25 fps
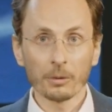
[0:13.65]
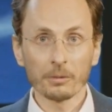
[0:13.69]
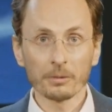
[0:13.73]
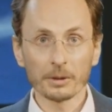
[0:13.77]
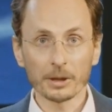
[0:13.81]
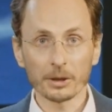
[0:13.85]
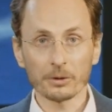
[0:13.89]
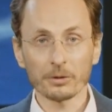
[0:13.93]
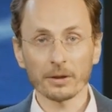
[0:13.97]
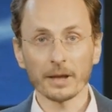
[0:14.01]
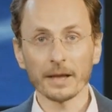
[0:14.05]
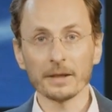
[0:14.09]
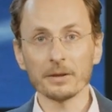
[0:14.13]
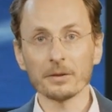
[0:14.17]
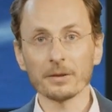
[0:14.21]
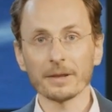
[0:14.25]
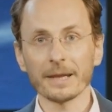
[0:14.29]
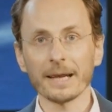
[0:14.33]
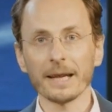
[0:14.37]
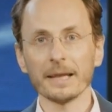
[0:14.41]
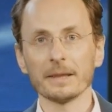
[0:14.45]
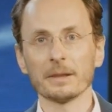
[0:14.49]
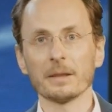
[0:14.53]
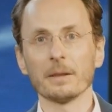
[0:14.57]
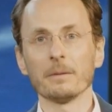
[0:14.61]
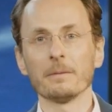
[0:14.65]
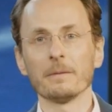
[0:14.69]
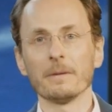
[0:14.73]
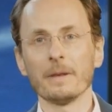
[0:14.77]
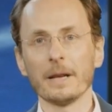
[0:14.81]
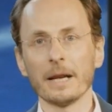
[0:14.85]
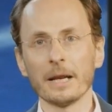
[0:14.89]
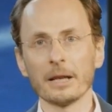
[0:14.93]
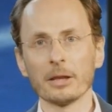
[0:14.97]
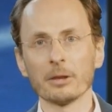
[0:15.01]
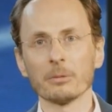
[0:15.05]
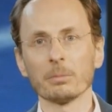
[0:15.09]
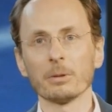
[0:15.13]
We are trying to get the
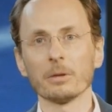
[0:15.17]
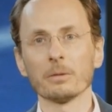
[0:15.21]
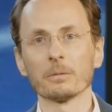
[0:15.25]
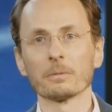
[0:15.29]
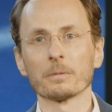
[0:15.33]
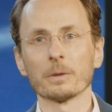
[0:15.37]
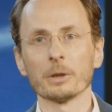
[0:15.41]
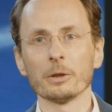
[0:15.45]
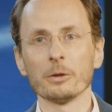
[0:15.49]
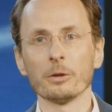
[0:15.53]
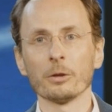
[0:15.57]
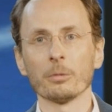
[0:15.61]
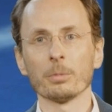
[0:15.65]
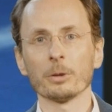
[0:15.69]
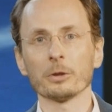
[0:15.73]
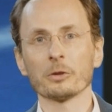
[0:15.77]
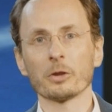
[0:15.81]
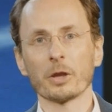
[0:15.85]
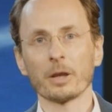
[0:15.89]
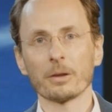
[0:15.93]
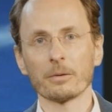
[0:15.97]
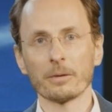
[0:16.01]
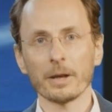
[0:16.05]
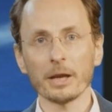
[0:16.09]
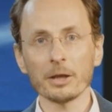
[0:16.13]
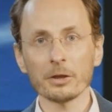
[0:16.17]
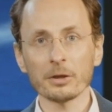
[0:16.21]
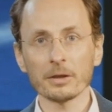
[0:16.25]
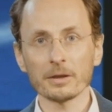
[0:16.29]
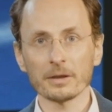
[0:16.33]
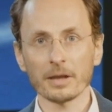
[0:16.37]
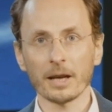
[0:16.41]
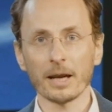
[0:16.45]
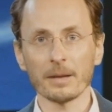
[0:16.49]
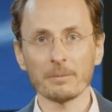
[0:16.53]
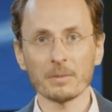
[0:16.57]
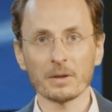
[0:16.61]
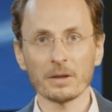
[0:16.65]
variable renewable generation
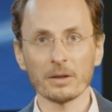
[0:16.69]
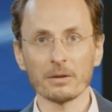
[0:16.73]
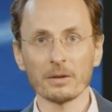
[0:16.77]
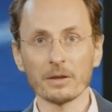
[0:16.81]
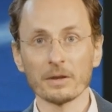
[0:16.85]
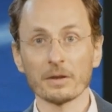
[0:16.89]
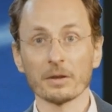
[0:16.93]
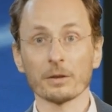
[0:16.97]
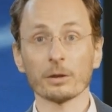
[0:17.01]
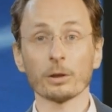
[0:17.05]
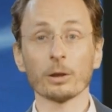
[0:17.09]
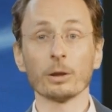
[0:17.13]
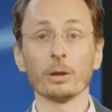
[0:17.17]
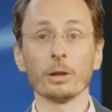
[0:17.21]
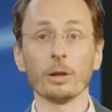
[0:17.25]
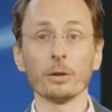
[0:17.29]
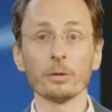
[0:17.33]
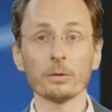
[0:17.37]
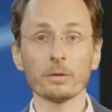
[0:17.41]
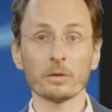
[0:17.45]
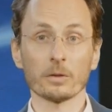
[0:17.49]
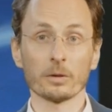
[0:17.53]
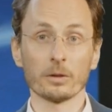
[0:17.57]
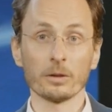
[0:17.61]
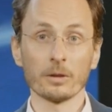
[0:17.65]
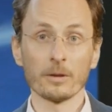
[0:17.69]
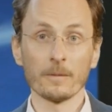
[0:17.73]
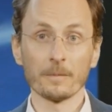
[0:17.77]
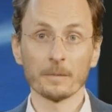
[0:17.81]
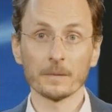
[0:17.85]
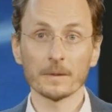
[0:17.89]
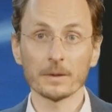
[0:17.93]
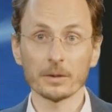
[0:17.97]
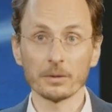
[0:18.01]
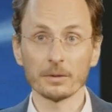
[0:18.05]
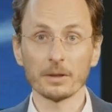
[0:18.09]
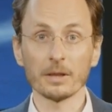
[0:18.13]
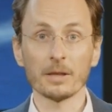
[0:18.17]
time series closer
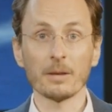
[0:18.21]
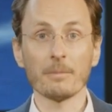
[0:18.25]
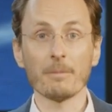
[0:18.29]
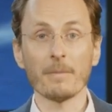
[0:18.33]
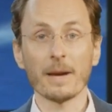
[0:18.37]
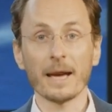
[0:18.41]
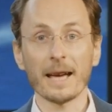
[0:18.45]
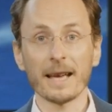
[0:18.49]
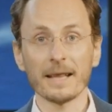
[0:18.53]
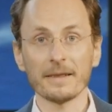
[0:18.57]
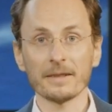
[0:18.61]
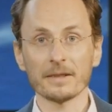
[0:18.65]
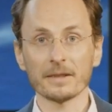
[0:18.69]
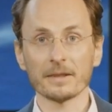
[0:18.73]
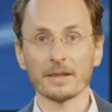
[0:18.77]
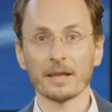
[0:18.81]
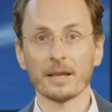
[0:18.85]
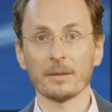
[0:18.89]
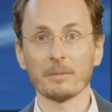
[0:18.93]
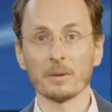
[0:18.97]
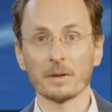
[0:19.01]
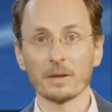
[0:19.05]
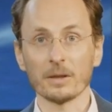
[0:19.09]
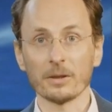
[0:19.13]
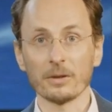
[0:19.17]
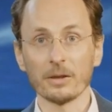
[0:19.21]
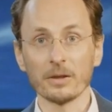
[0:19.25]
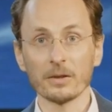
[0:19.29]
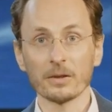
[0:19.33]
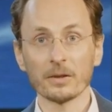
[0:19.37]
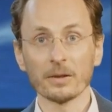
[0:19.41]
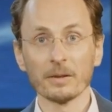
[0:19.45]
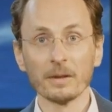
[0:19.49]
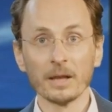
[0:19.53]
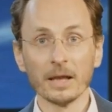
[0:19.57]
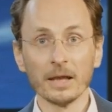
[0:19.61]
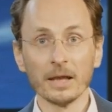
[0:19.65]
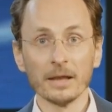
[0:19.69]
to the demand time
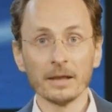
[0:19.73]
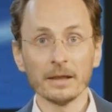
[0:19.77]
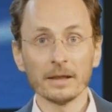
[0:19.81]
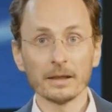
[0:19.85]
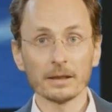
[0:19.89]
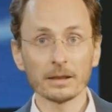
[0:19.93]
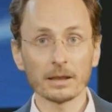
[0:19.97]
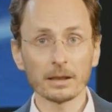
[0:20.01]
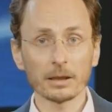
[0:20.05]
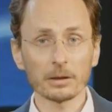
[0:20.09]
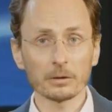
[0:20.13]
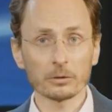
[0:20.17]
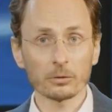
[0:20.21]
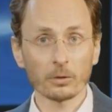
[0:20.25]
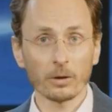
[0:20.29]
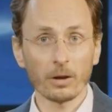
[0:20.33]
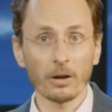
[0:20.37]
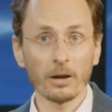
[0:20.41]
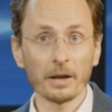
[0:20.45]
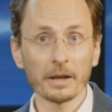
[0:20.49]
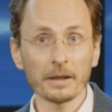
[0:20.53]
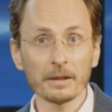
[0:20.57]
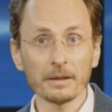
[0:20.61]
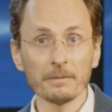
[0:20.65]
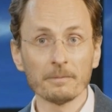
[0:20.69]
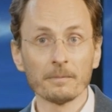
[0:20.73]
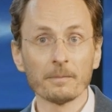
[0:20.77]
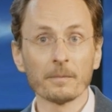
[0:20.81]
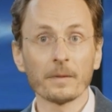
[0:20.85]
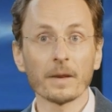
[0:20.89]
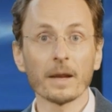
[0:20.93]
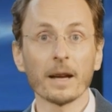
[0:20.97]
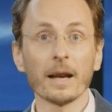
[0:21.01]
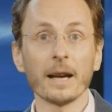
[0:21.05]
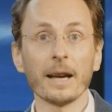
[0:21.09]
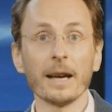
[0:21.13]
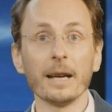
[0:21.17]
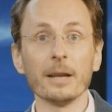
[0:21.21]
series. In a little drawing,
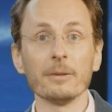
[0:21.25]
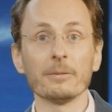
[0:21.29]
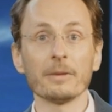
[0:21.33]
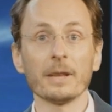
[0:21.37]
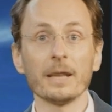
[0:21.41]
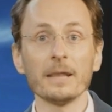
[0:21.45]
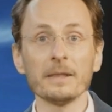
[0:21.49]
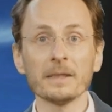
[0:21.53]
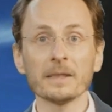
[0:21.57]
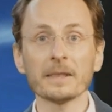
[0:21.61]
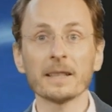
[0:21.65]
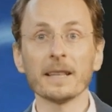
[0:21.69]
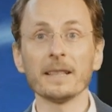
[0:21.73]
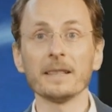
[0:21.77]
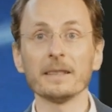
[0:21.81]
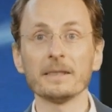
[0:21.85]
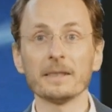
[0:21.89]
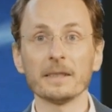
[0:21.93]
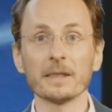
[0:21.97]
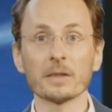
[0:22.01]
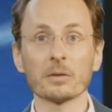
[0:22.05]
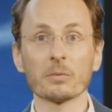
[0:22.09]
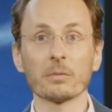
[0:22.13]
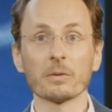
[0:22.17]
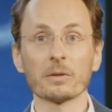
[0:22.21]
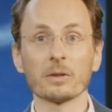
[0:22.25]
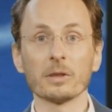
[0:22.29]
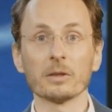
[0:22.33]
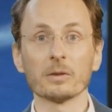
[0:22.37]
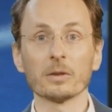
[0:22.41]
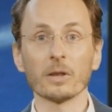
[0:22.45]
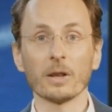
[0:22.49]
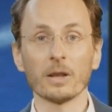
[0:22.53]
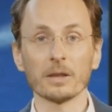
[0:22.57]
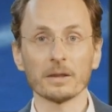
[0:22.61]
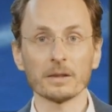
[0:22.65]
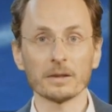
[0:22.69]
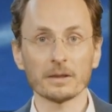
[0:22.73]
I have indicated this with the
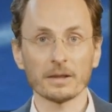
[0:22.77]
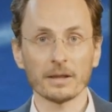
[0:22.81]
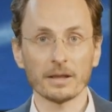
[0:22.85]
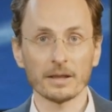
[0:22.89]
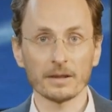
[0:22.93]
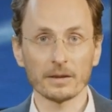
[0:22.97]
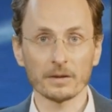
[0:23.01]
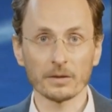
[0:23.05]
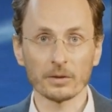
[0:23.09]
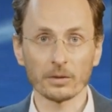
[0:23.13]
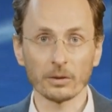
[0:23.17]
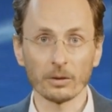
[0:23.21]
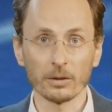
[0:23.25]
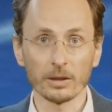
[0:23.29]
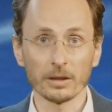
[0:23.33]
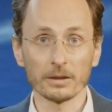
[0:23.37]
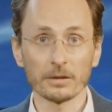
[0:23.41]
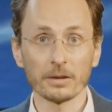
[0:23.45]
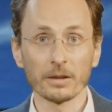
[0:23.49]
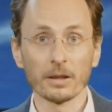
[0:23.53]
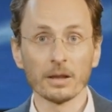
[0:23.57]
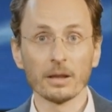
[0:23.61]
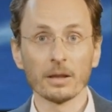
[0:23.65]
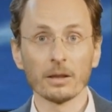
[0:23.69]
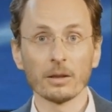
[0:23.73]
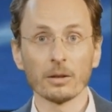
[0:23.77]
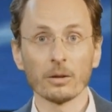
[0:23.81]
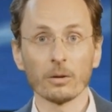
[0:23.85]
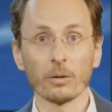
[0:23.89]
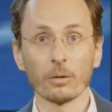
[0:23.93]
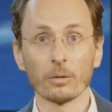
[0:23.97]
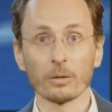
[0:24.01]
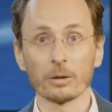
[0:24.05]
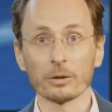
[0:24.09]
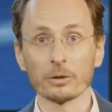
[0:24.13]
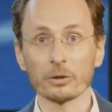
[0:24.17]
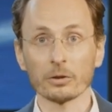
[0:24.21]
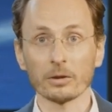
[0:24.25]
dotted and the solid
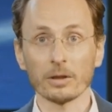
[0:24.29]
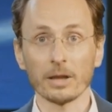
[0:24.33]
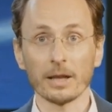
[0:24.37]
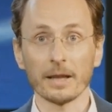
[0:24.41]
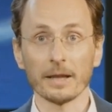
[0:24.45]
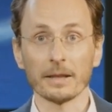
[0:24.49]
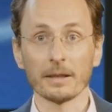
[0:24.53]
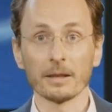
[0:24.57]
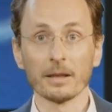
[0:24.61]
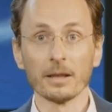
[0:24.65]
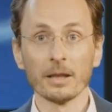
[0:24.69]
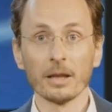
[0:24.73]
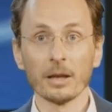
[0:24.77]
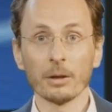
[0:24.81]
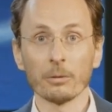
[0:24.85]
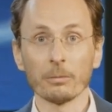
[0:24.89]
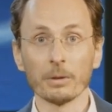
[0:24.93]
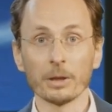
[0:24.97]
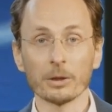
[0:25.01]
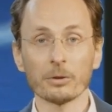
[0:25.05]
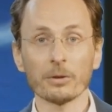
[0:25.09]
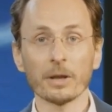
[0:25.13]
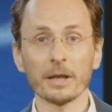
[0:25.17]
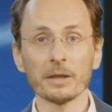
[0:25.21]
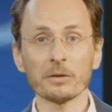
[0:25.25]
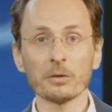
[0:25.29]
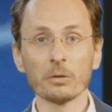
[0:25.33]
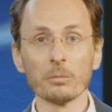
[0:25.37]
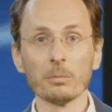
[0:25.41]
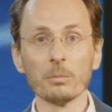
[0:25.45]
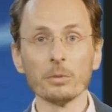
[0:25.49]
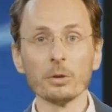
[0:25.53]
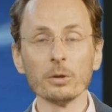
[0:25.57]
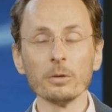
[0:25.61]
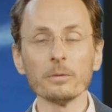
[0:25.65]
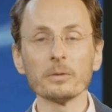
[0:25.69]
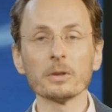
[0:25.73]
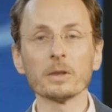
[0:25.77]
orange line. We are trying to
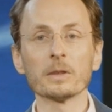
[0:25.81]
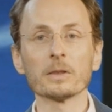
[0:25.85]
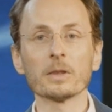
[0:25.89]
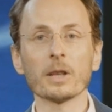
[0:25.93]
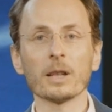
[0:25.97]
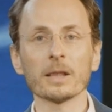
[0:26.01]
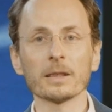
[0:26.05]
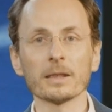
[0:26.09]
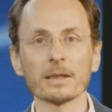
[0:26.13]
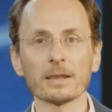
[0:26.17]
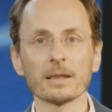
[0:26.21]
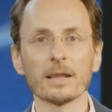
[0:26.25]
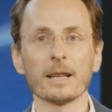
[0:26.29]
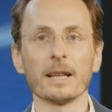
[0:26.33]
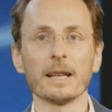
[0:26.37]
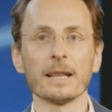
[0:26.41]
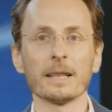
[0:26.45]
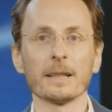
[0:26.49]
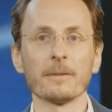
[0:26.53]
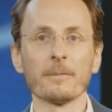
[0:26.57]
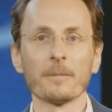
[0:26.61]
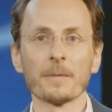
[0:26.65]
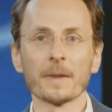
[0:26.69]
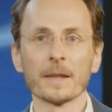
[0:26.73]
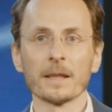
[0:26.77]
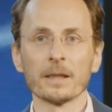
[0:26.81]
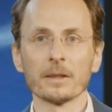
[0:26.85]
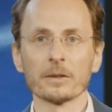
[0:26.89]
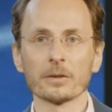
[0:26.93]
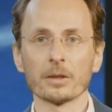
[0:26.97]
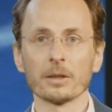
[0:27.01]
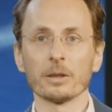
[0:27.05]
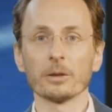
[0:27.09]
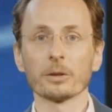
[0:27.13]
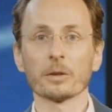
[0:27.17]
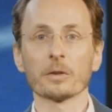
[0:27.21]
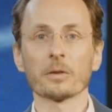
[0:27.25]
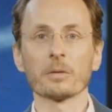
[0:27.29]
move the dotted line
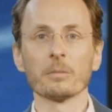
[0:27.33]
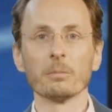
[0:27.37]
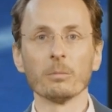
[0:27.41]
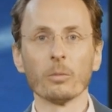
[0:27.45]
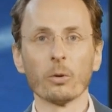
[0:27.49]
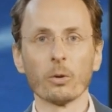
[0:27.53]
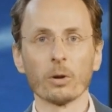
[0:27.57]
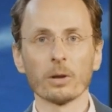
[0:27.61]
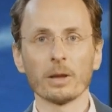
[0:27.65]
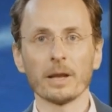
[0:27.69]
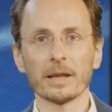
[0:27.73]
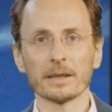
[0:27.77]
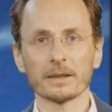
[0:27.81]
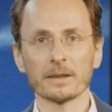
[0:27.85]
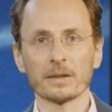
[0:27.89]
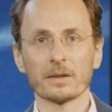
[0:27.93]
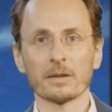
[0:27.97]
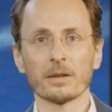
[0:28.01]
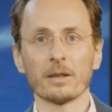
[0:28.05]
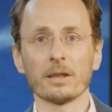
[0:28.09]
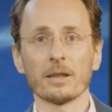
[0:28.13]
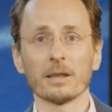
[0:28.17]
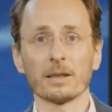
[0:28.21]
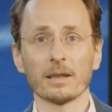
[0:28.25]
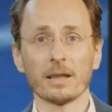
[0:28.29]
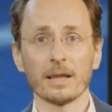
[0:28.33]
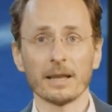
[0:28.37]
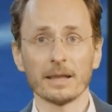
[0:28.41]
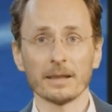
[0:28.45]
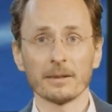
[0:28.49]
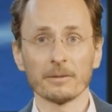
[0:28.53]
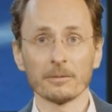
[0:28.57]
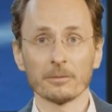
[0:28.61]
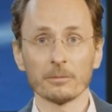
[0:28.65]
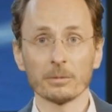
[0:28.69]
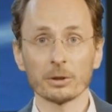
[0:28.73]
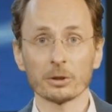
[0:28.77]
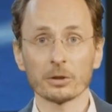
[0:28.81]
so it looks more like the solid
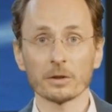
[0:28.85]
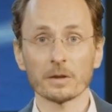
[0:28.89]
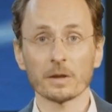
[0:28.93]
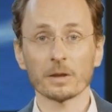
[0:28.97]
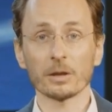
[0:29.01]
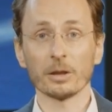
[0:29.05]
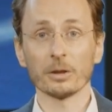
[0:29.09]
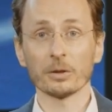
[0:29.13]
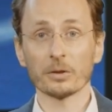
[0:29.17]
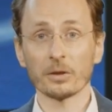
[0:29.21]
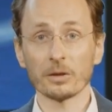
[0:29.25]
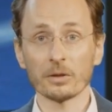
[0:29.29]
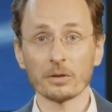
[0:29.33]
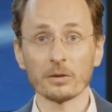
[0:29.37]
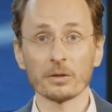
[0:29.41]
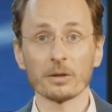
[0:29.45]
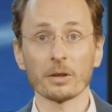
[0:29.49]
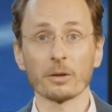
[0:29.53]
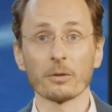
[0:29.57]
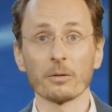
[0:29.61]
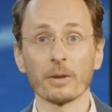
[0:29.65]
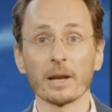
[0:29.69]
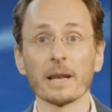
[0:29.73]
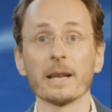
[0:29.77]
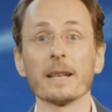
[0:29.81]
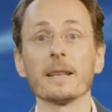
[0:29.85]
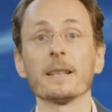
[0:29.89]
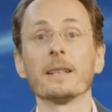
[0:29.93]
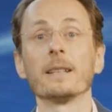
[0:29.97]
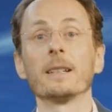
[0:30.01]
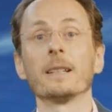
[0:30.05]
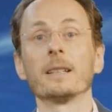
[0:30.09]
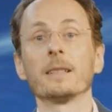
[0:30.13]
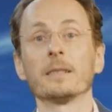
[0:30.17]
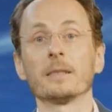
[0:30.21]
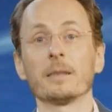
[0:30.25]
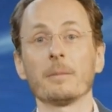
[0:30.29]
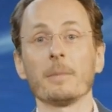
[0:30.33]
line, which is closer to the gray
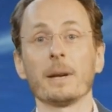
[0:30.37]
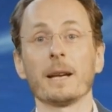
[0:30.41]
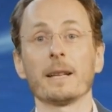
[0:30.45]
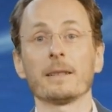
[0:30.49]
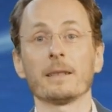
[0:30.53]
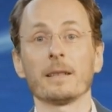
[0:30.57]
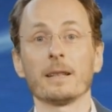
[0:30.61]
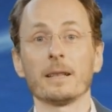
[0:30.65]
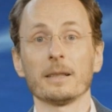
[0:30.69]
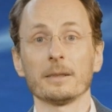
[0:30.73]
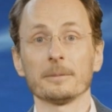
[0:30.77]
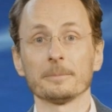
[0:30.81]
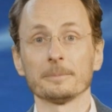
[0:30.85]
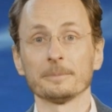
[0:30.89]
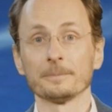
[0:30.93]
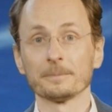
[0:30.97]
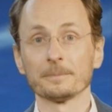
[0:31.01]
demand line.